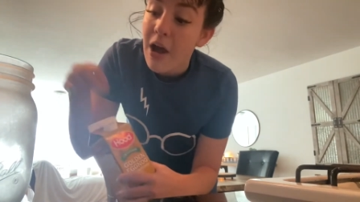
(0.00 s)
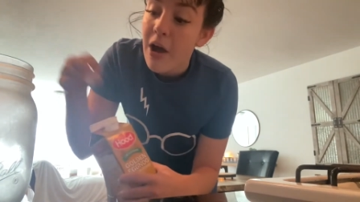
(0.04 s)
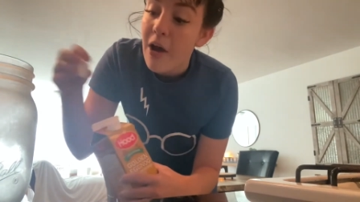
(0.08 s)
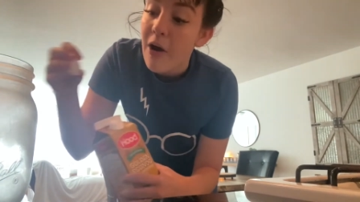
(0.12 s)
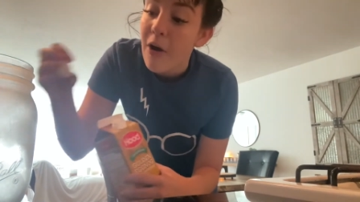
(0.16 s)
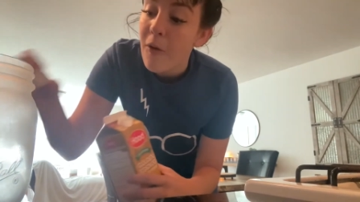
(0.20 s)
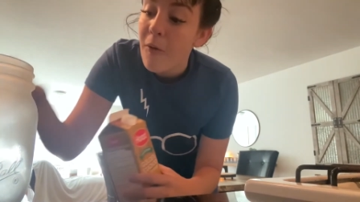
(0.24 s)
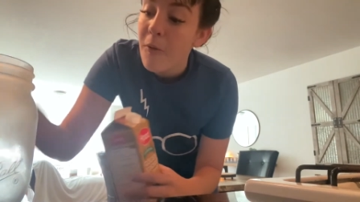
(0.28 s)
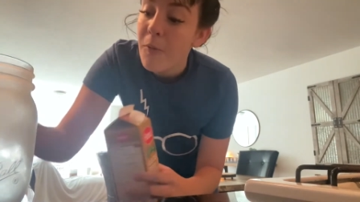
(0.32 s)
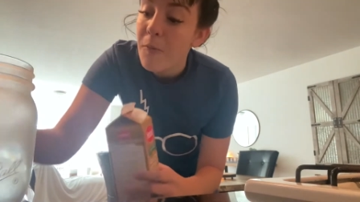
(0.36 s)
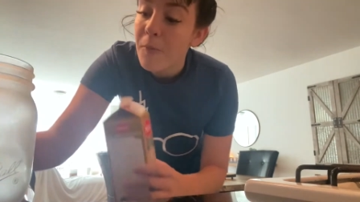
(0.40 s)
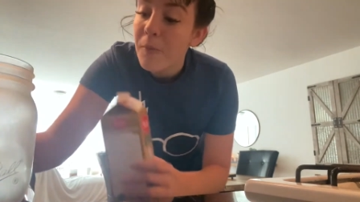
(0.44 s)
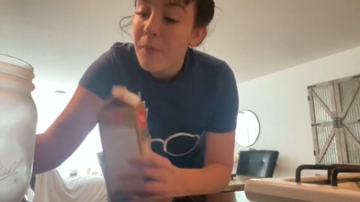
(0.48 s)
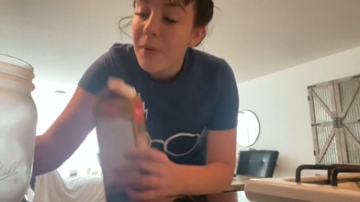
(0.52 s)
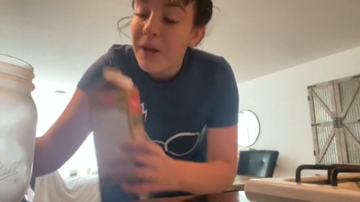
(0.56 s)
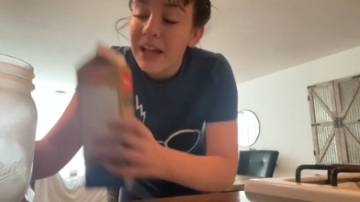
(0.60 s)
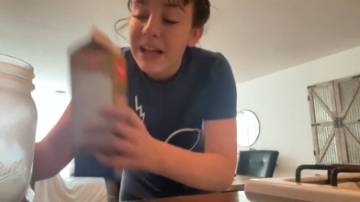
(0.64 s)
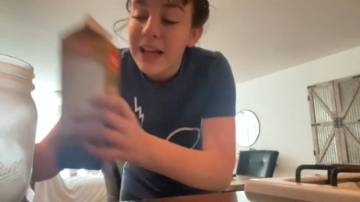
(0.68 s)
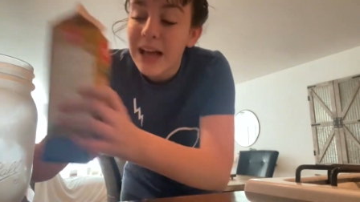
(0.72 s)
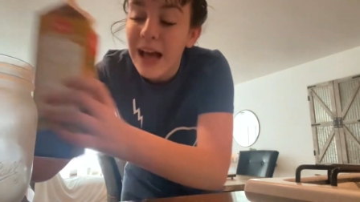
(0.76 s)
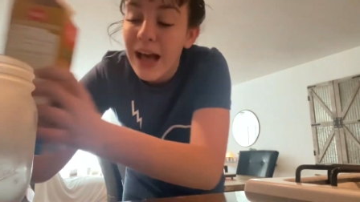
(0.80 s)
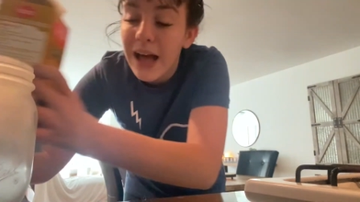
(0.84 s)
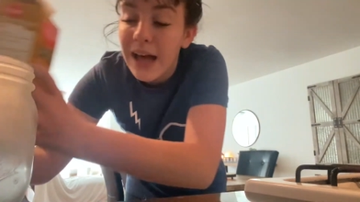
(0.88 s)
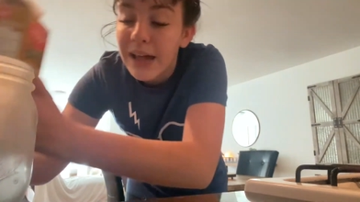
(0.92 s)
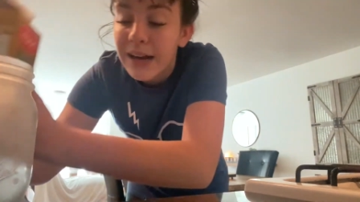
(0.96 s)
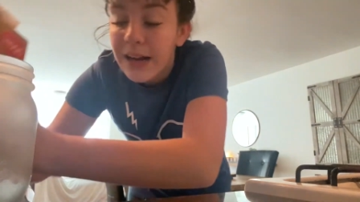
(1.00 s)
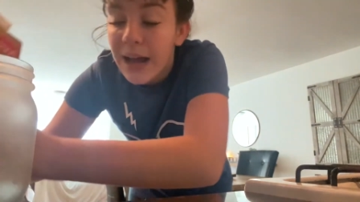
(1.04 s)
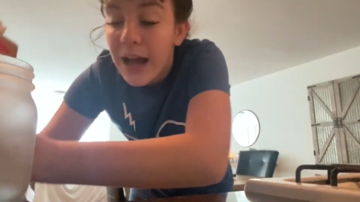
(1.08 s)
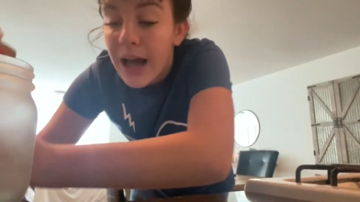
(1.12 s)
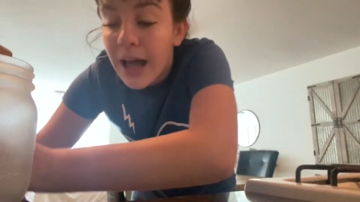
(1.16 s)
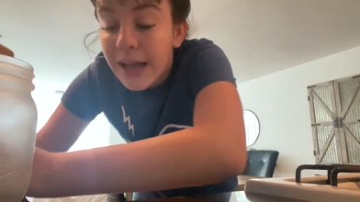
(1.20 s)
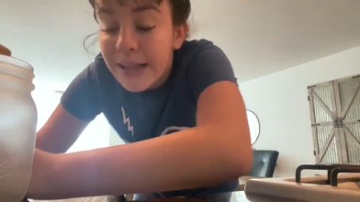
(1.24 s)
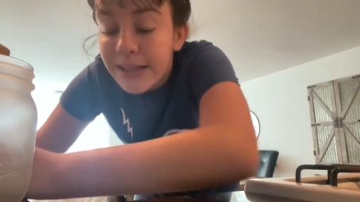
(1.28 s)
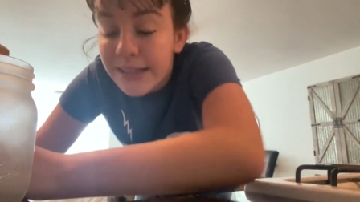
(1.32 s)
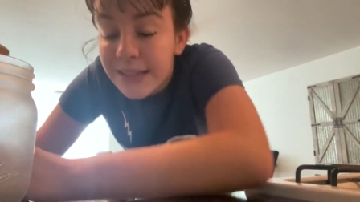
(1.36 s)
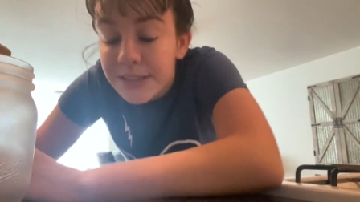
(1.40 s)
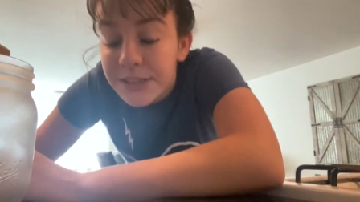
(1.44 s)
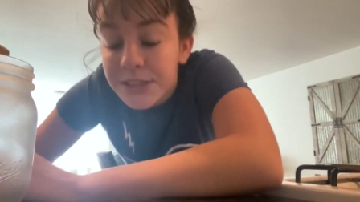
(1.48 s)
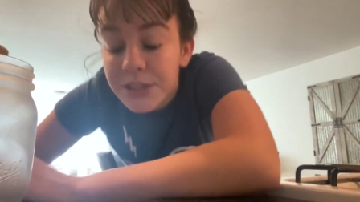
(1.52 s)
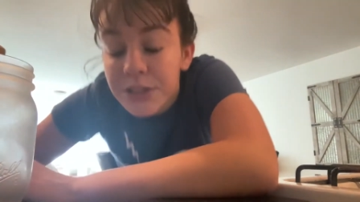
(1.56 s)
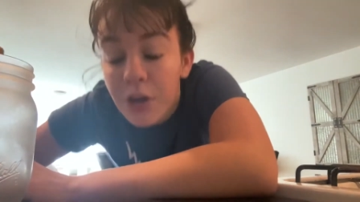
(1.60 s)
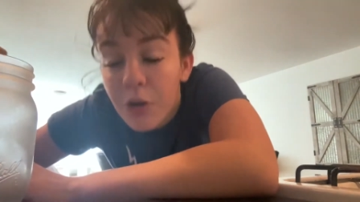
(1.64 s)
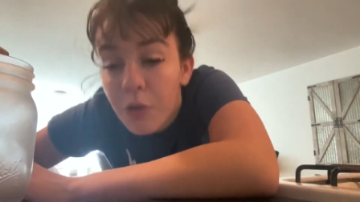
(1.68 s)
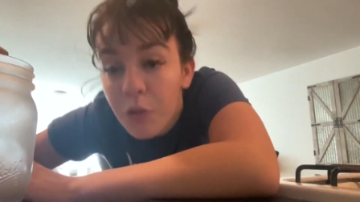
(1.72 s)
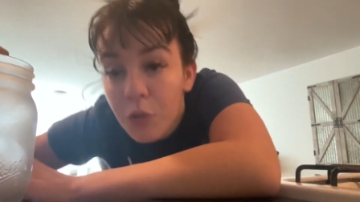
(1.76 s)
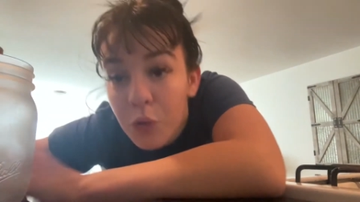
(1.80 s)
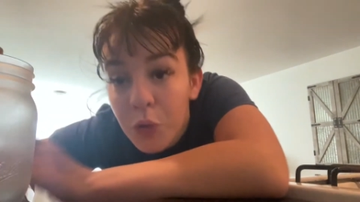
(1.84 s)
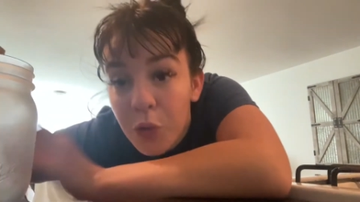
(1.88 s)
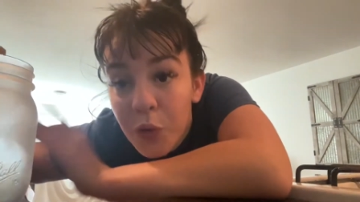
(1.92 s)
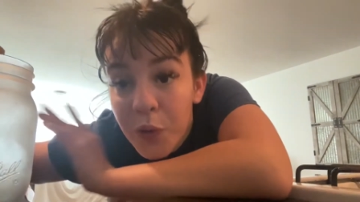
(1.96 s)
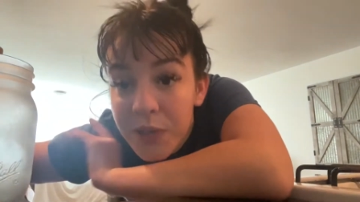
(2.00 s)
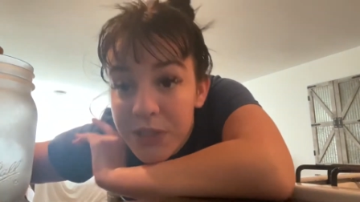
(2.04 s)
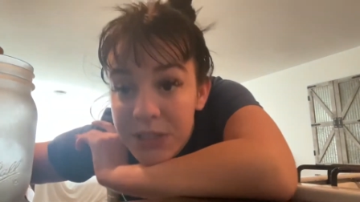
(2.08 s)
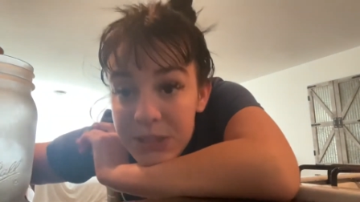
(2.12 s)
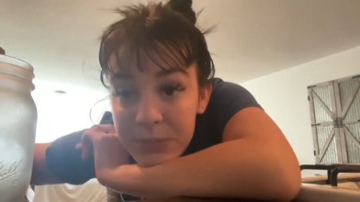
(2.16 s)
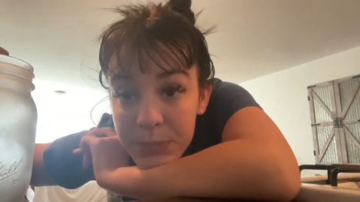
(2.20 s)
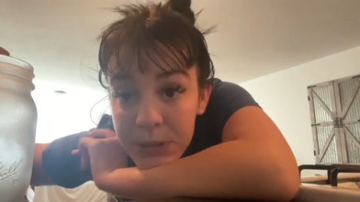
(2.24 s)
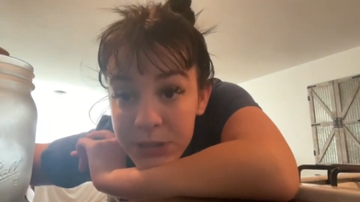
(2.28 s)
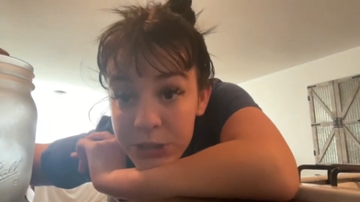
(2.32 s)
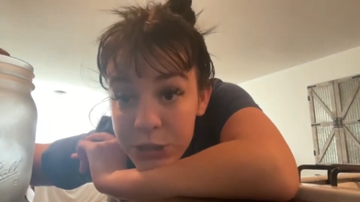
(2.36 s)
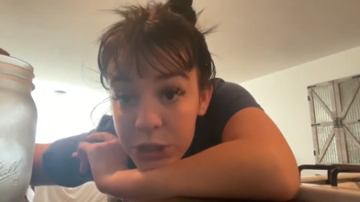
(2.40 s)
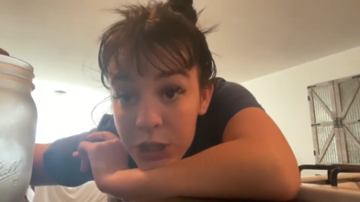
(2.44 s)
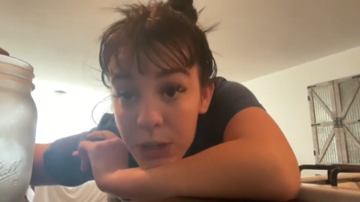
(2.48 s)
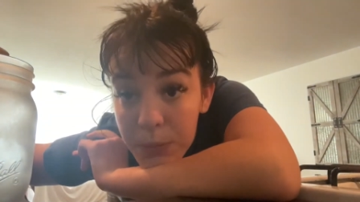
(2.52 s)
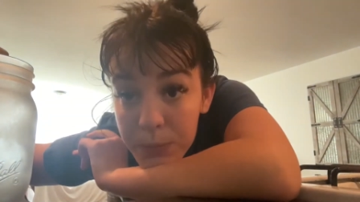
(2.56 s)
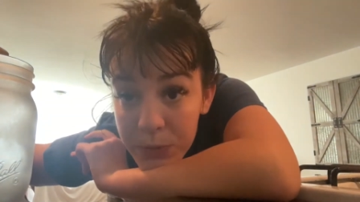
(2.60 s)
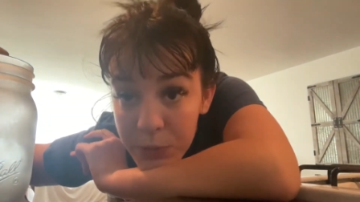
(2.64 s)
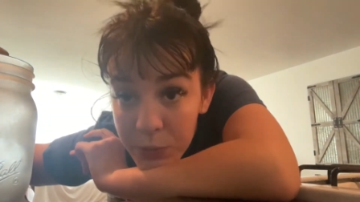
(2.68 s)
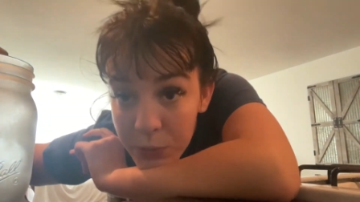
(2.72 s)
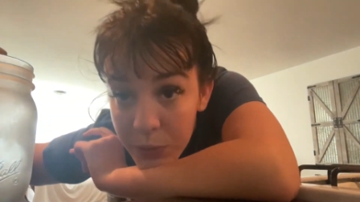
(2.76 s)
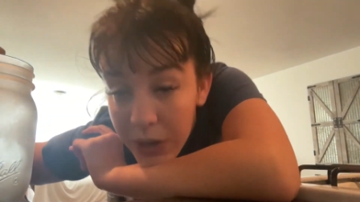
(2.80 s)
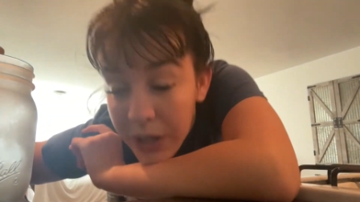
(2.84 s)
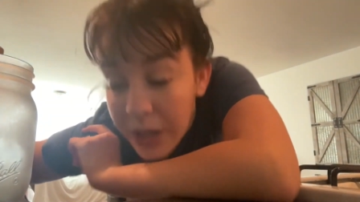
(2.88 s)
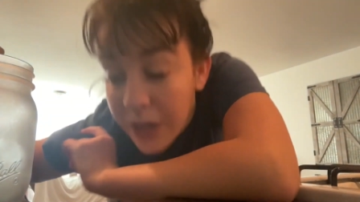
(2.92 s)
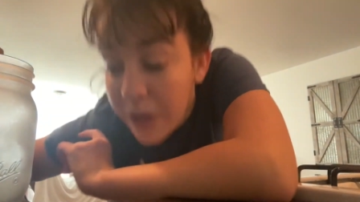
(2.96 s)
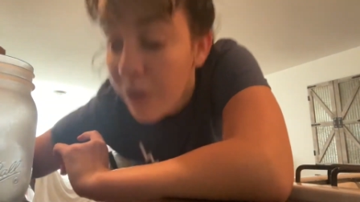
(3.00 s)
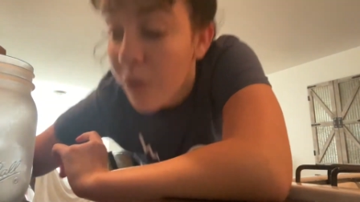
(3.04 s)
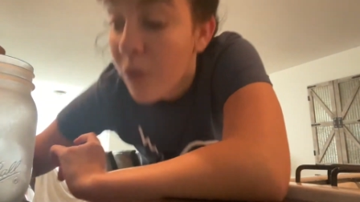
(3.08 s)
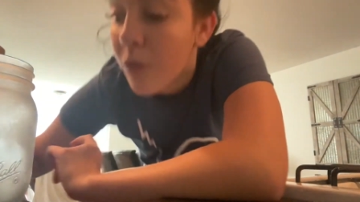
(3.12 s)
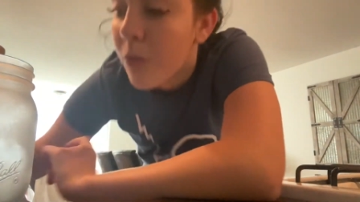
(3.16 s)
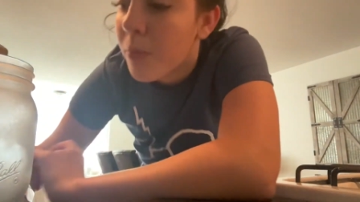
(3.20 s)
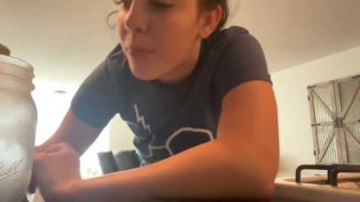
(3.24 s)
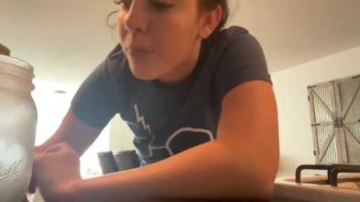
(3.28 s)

Oh my god, I need to go Christmas shopping when I get home.